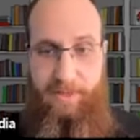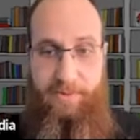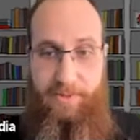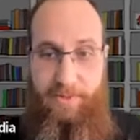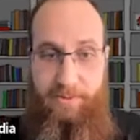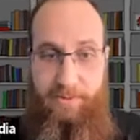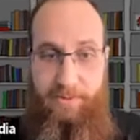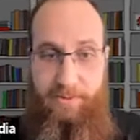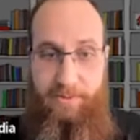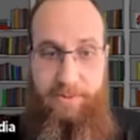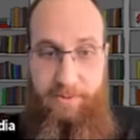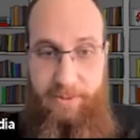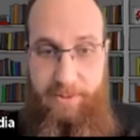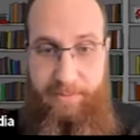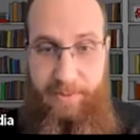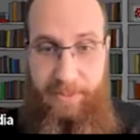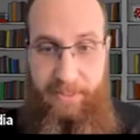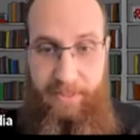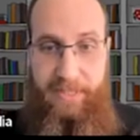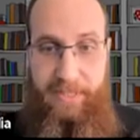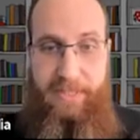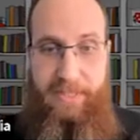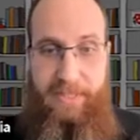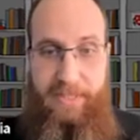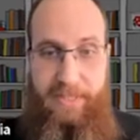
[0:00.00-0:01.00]
right, we do is
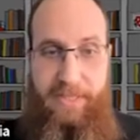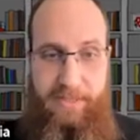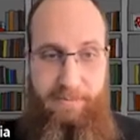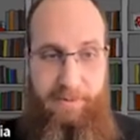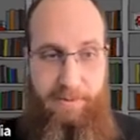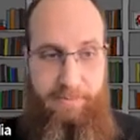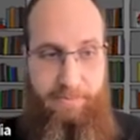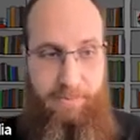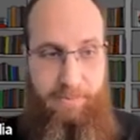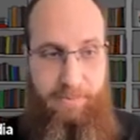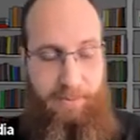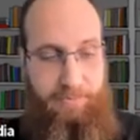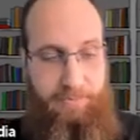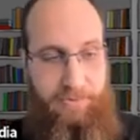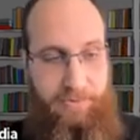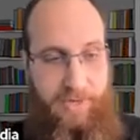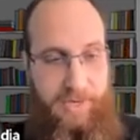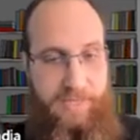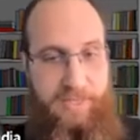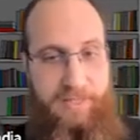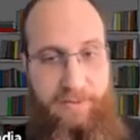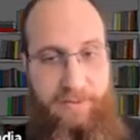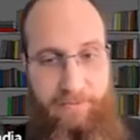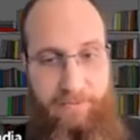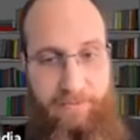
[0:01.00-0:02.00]
usability tests, and we put a
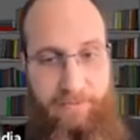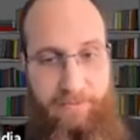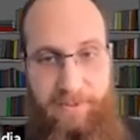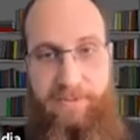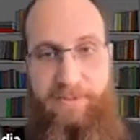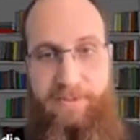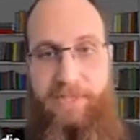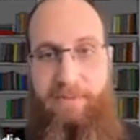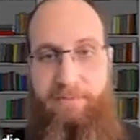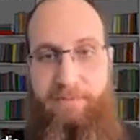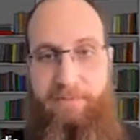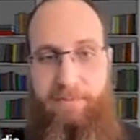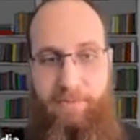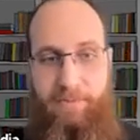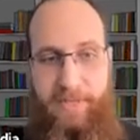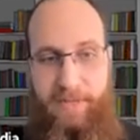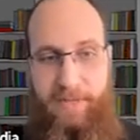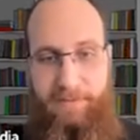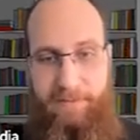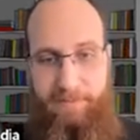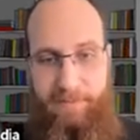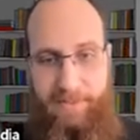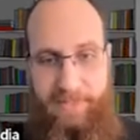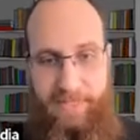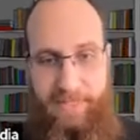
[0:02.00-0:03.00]
product in front of someone, we
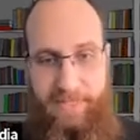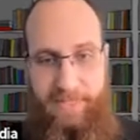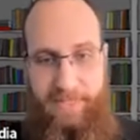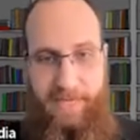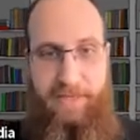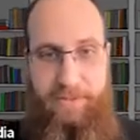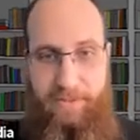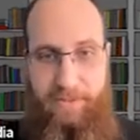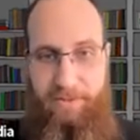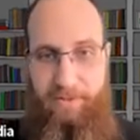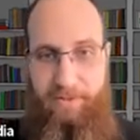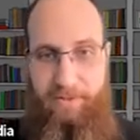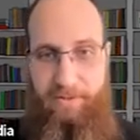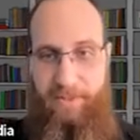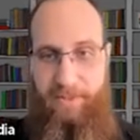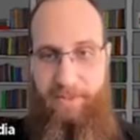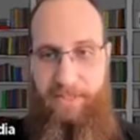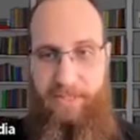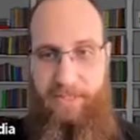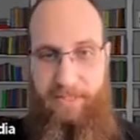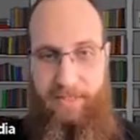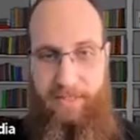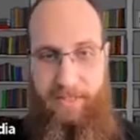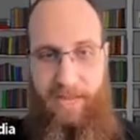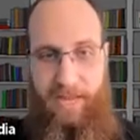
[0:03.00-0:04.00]
give them a task to do, we
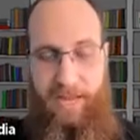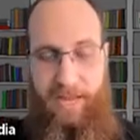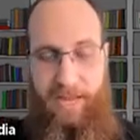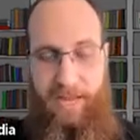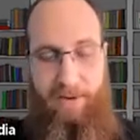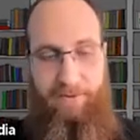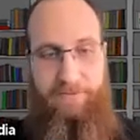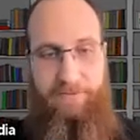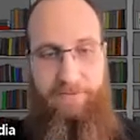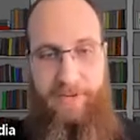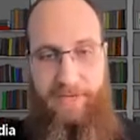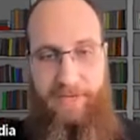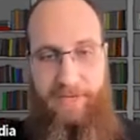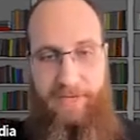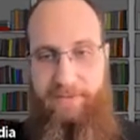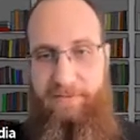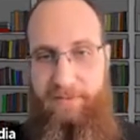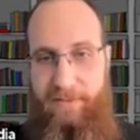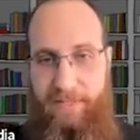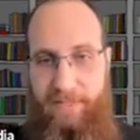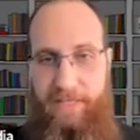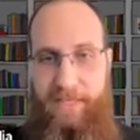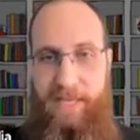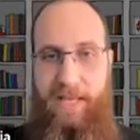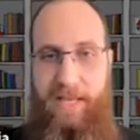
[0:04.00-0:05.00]
see how
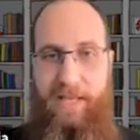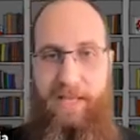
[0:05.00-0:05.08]
effectively